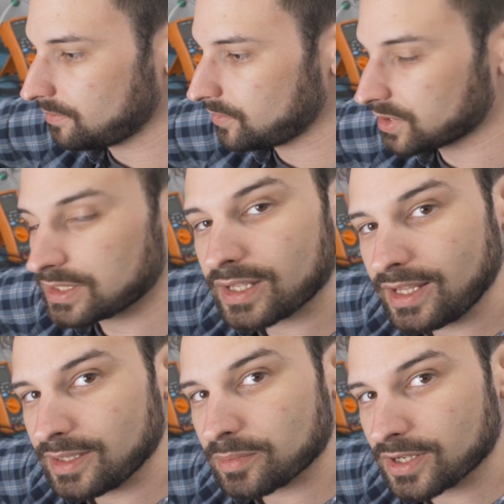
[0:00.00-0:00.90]
just
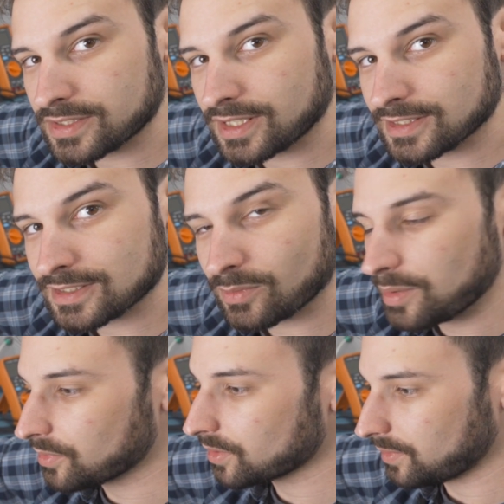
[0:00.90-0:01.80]
lightly pressed against the
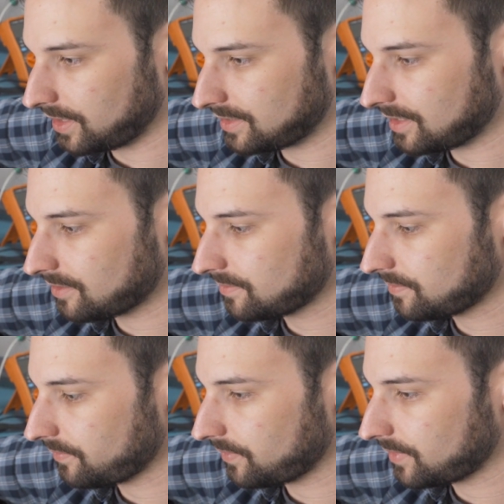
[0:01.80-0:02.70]
whiteboard when it's down.
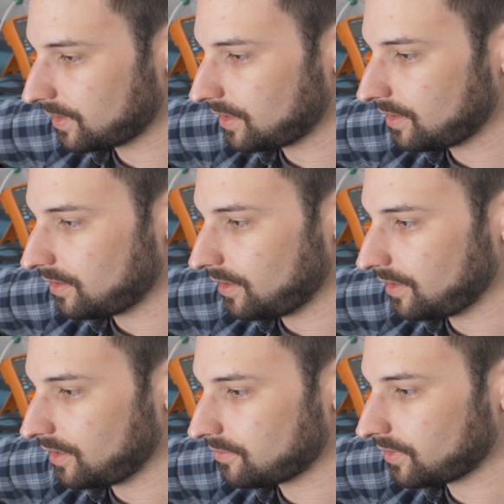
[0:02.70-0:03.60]
and
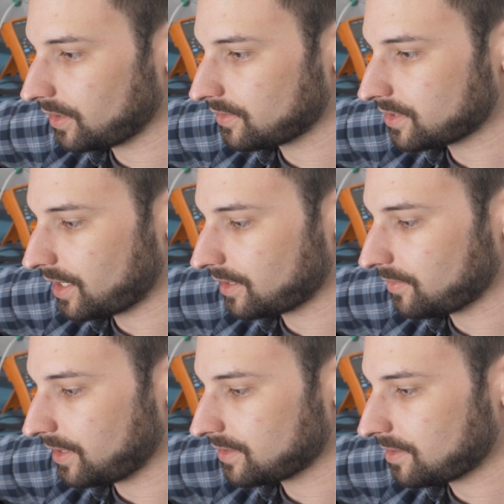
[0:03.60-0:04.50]
then fully retracted
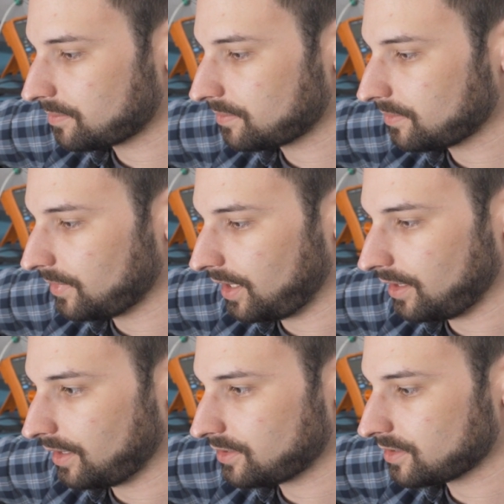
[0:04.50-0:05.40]
when it's up,
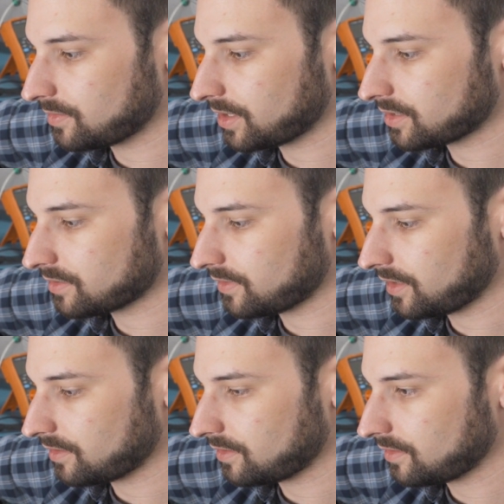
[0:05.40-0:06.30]
and that should work just fine.